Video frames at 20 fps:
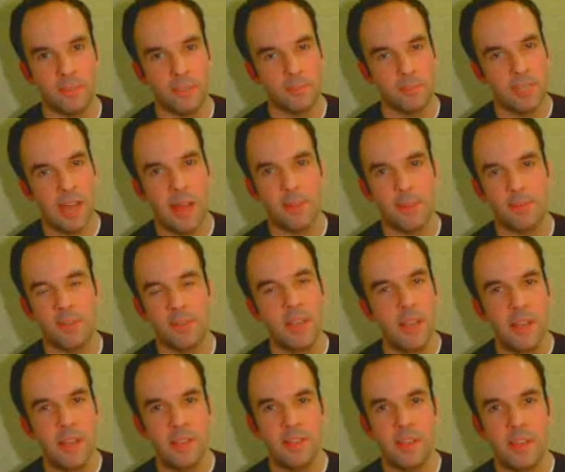Sometimes
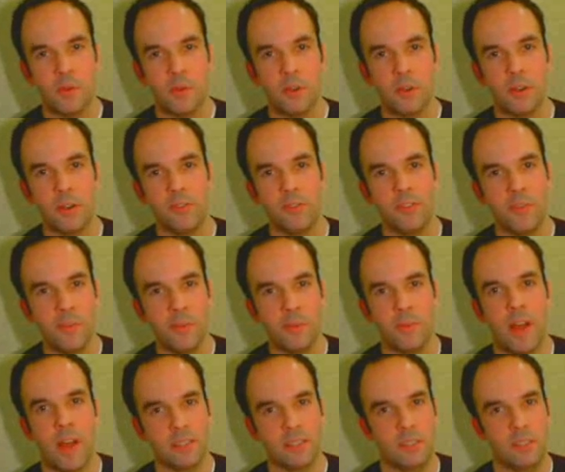they were female
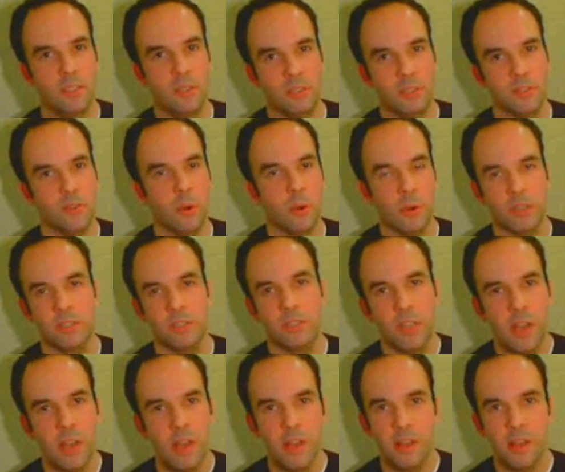prostitutes, of
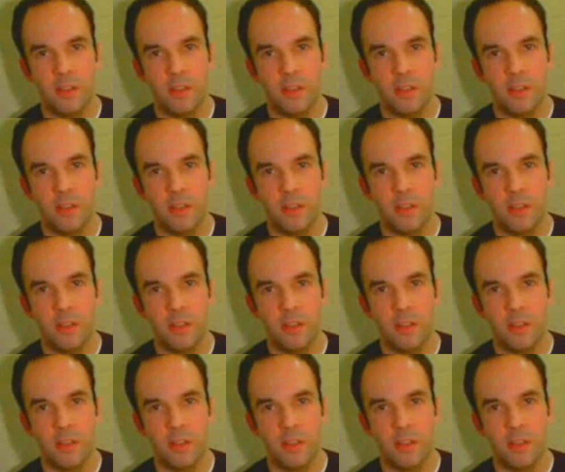course.